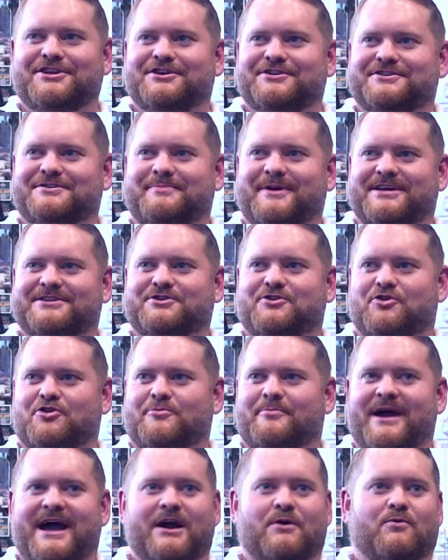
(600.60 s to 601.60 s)
he's the best
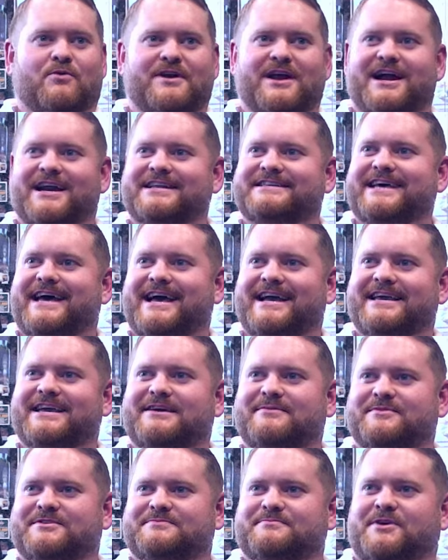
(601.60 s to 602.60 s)
cornerback? We're not attacking
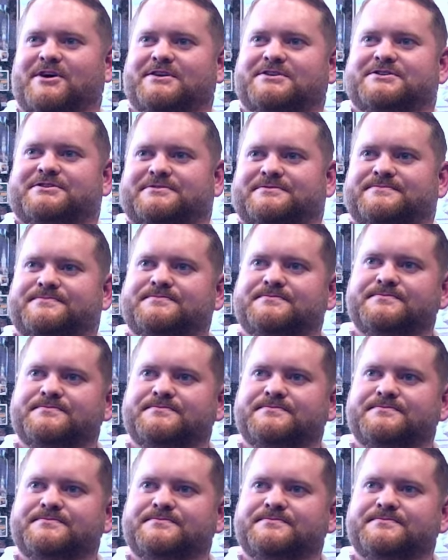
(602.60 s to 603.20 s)
him as much. On